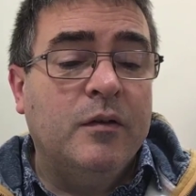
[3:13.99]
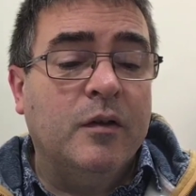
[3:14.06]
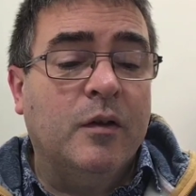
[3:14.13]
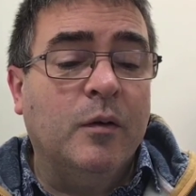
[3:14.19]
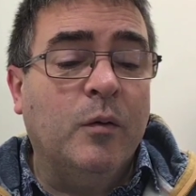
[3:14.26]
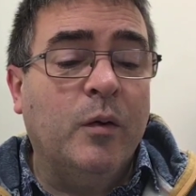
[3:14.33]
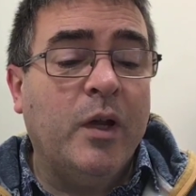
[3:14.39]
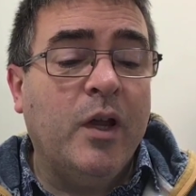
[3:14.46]
The
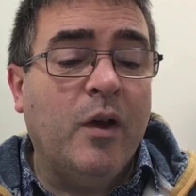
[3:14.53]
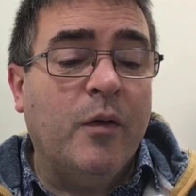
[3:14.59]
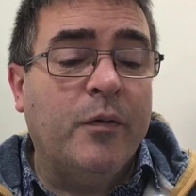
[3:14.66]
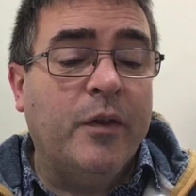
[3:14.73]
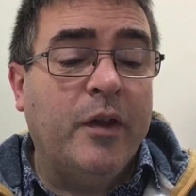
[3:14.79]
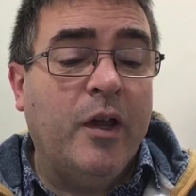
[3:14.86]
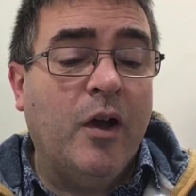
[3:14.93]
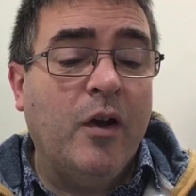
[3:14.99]
glory
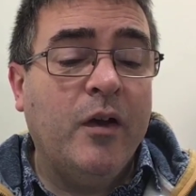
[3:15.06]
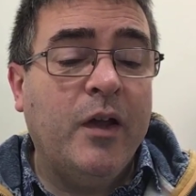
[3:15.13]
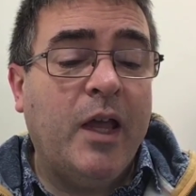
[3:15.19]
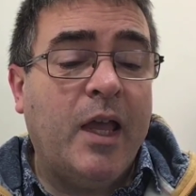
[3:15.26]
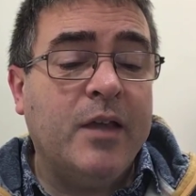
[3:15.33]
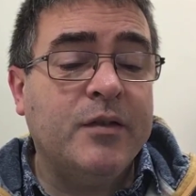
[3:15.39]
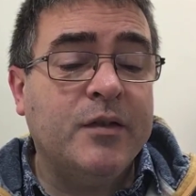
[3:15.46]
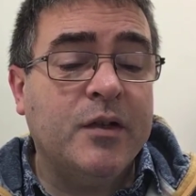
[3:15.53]
of the young
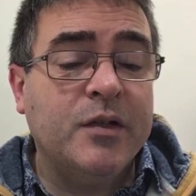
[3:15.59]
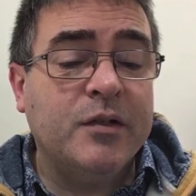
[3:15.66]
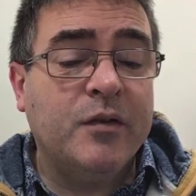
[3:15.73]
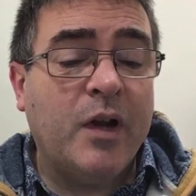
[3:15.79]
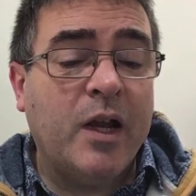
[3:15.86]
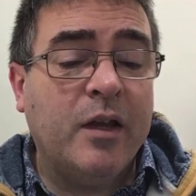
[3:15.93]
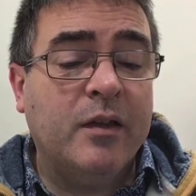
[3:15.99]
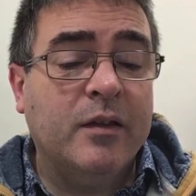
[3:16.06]
is their
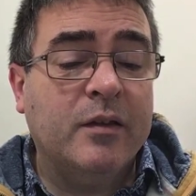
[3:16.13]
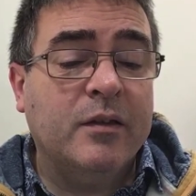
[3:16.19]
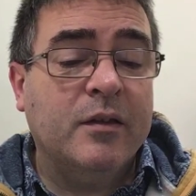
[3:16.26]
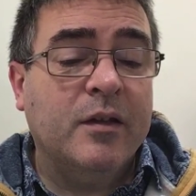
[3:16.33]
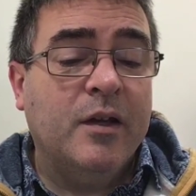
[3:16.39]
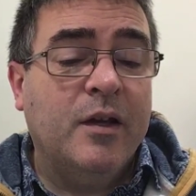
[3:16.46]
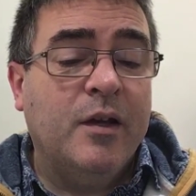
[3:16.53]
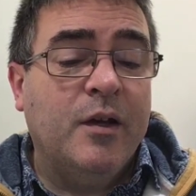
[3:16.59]
strength.
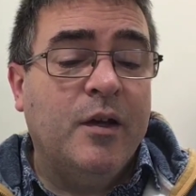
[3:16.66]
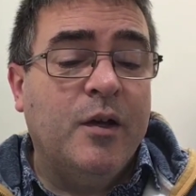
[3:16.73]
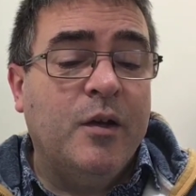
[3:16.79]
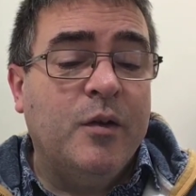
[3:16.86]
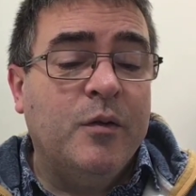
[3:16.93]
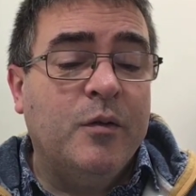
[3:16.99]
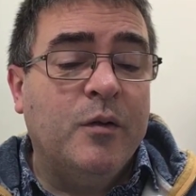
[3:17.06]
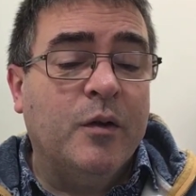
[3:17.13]

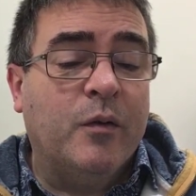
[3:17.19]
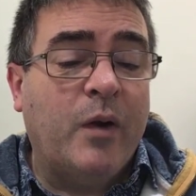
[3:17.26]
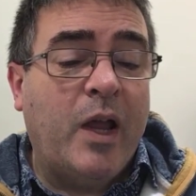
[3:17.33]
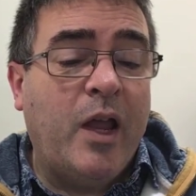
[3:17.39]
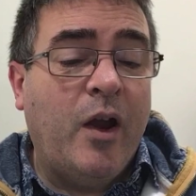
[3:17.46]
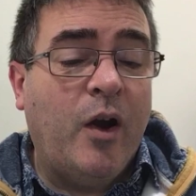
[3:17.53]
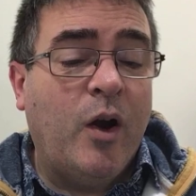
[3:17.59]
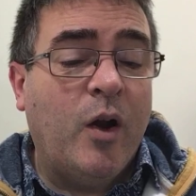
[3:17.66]
The
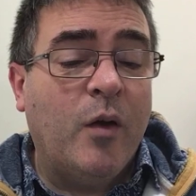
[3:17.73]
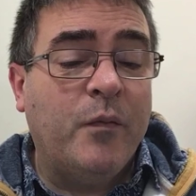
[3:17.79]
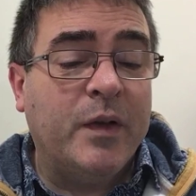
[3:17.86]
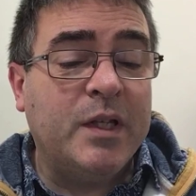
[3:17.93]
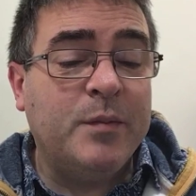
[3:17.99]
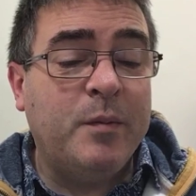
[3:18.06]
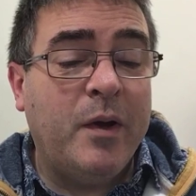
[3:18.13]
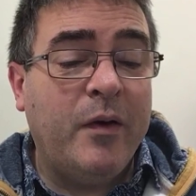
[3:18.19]
grey hair of
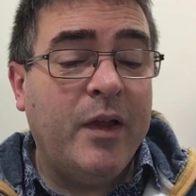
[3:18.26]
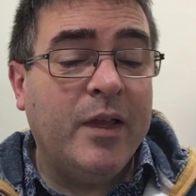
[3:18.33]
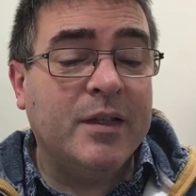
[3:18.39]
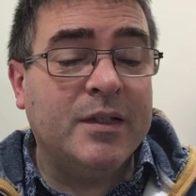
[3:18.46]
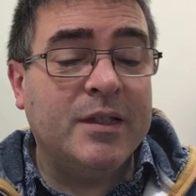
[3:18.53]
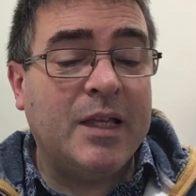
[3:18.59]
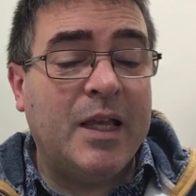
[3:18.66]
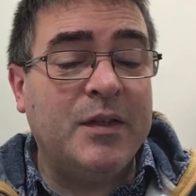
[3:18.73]

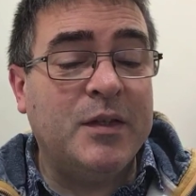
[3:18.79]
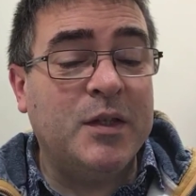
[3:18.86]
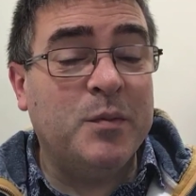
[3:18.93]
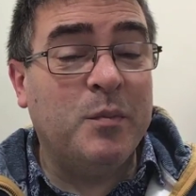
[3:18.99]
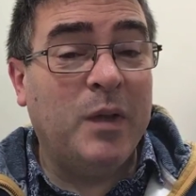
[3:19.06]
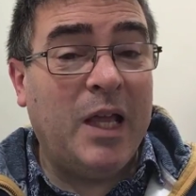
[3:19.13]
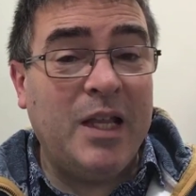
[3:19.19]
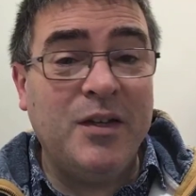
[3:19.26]
experience is the
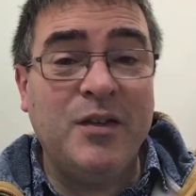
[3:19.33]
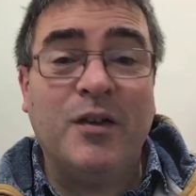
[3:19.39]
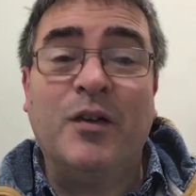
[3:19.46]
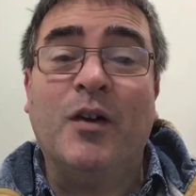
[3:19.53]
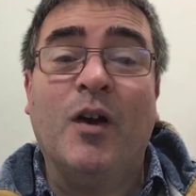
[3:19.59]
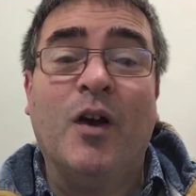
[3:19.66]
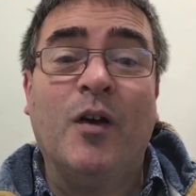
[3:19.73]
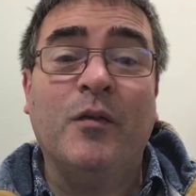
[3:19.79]
splendour
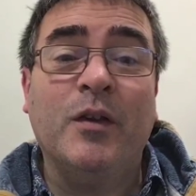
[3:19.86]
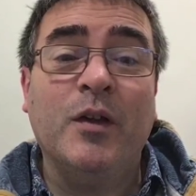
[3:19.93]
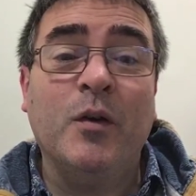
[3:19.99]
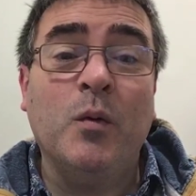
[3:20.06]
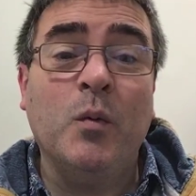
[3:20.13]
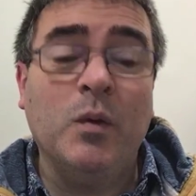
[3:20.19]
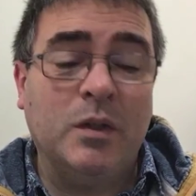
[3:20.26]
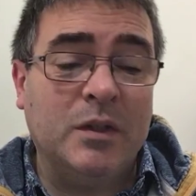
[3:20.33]
of the
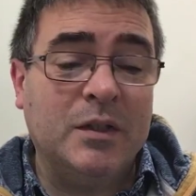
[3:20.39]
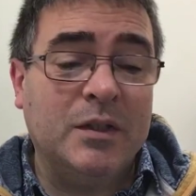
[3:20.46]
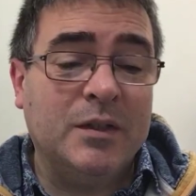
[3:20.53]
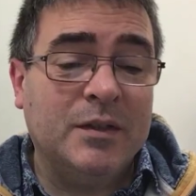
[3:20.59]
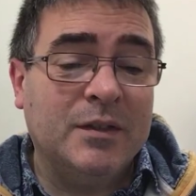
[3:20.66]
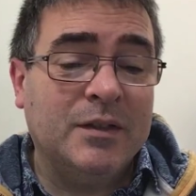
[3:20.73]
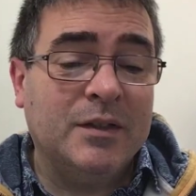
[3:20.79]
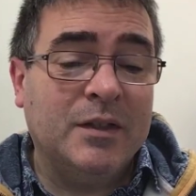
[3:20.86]
old.
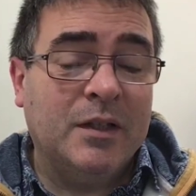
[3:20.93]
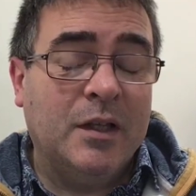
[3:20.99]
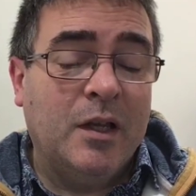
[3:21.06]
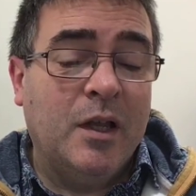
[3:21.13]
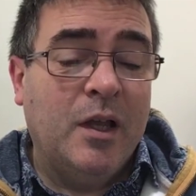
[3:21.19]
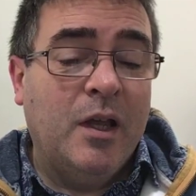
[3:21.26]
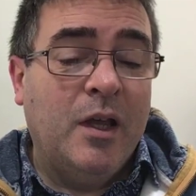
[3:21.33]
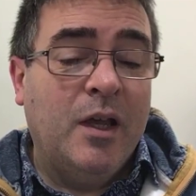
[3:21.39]

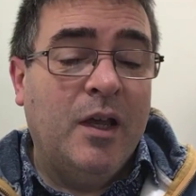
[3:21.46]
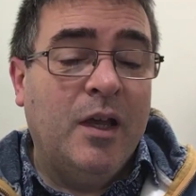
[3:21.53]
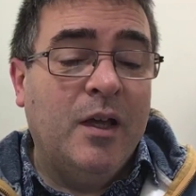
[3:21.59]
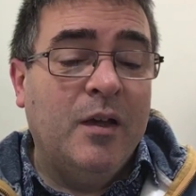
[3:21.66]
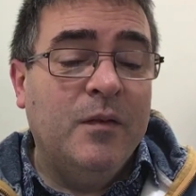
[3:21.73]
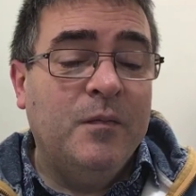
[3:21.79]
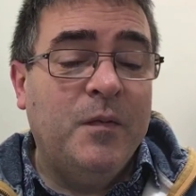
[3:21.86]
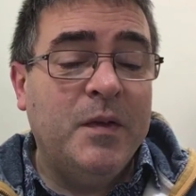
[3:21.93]

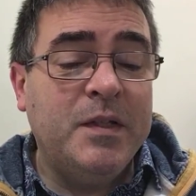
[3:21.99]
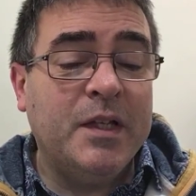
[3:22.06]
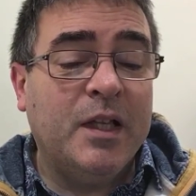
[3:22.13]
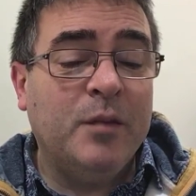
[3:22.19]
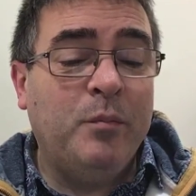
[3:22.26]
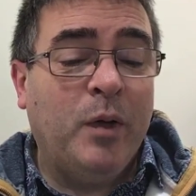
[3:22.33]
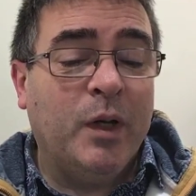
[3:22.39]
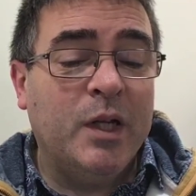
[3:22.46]

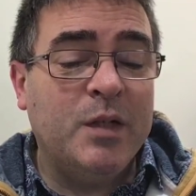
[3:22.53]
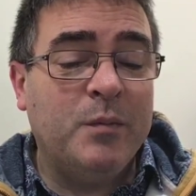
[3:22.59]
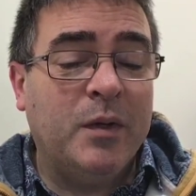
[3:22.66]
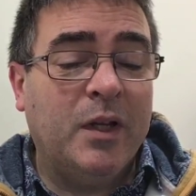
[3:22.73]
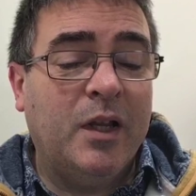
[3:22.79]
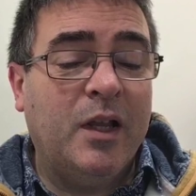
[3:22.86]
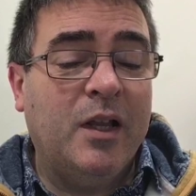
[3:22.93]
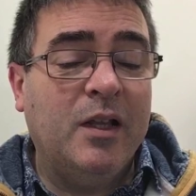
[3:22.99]
Physical
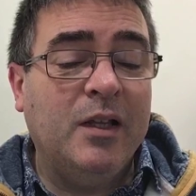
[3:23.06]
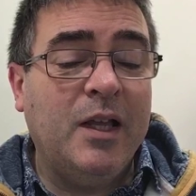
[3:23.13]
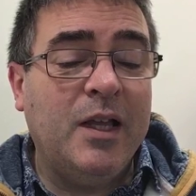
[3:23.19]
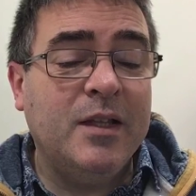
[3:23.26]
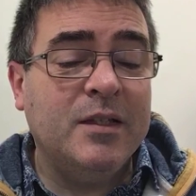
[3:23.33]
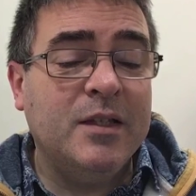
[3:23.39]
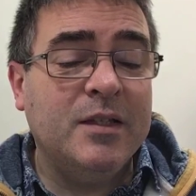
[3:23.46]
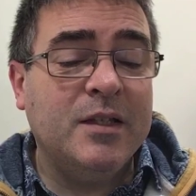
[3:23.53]
punishment
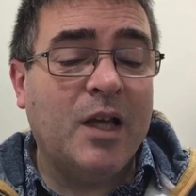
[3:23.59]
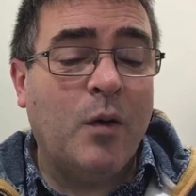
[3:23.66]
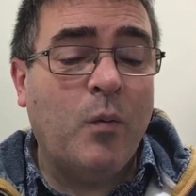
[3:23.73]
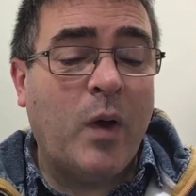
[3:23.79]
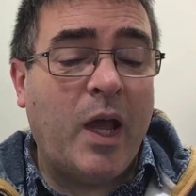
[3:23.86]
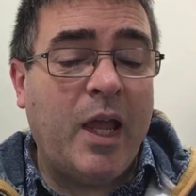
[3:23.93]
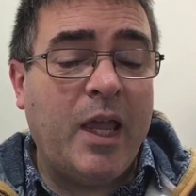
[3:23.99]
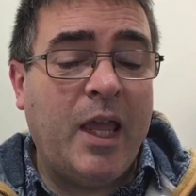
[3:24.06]
cleanses
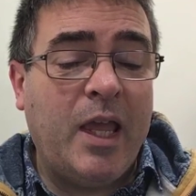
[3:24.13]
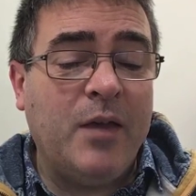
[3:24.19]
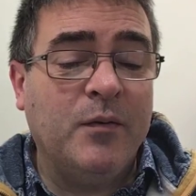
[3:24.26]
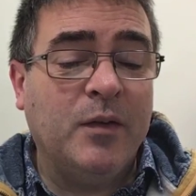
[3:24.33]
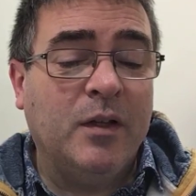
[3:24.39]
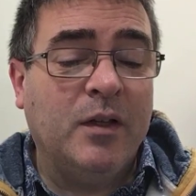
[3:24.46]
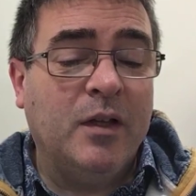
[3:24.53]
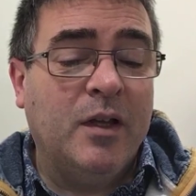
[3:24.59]
away
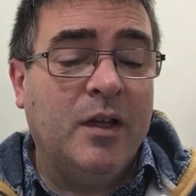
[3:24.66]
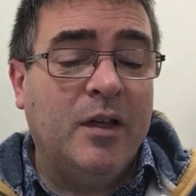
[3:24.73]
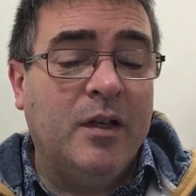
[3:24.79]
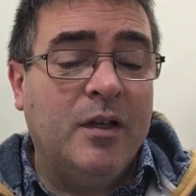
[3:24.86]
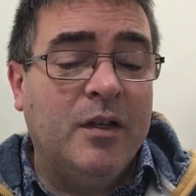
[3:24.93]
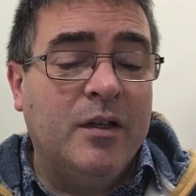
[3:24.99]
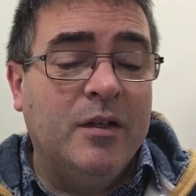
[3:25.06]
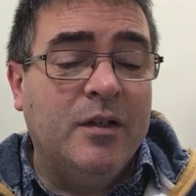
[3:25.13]
evil.
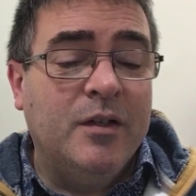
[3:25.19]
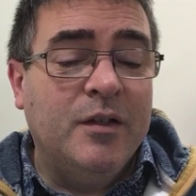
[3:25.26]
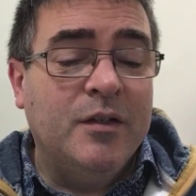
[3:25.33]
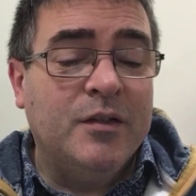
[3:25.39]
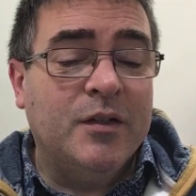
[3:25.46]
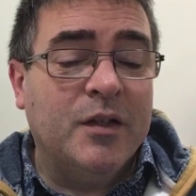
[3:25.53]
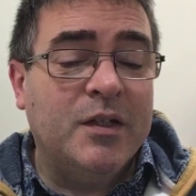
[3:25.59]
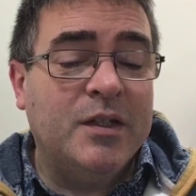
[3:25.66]

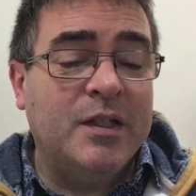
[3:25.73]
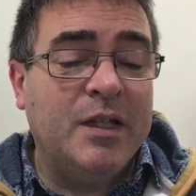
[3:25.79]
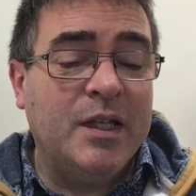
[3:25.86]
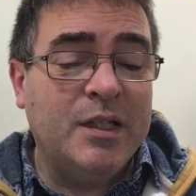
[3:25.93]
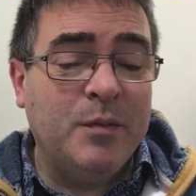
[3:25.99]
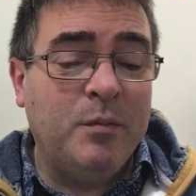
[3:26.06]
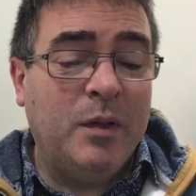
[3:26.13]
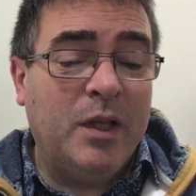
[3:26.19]
Such
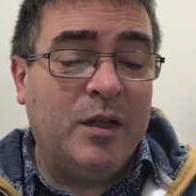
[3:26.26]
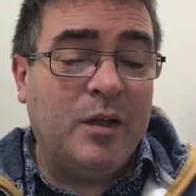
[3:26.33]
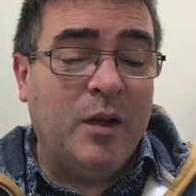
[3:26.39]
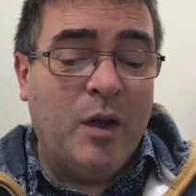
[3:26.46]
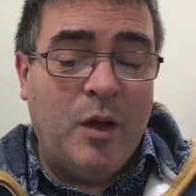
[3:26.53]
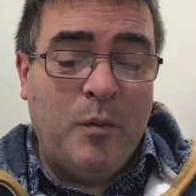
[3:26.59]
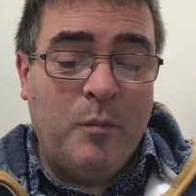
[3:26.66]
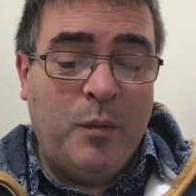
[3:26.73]
discipline
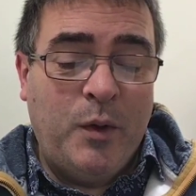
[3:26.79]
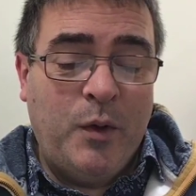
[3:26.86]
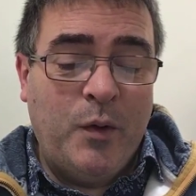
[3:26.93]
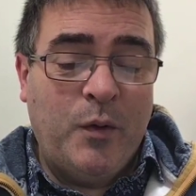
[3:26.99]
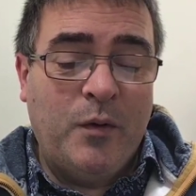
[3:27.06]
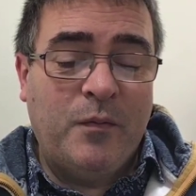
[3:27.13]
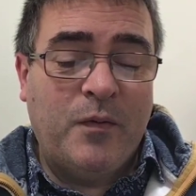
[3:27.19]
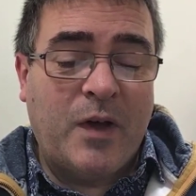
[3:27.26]

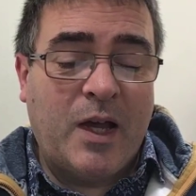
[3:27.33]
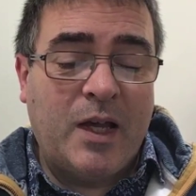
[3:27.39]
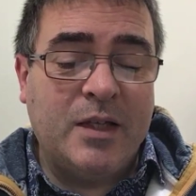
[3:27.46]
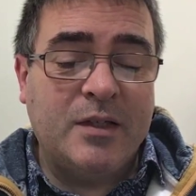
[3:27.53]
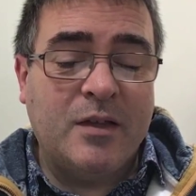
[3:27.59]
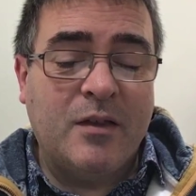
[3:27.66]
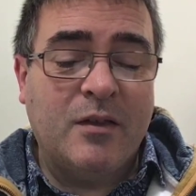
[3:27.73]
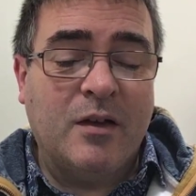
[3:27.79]

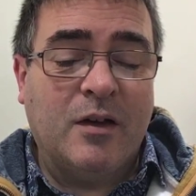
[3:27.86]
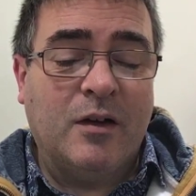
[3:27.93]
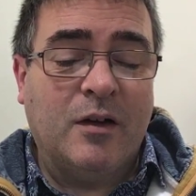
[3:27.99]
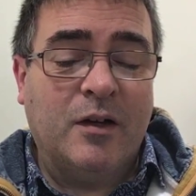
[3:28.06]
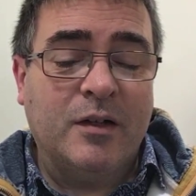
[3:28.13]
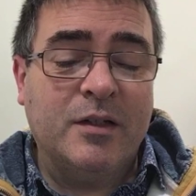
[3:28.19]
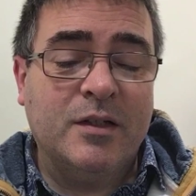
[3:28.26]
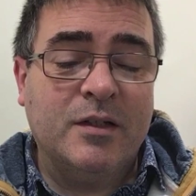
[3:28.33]
purifies the
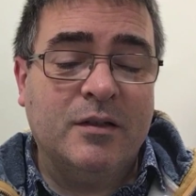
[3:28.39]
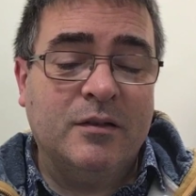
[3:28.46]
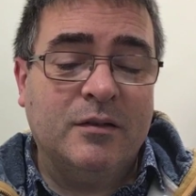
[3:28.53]
heart.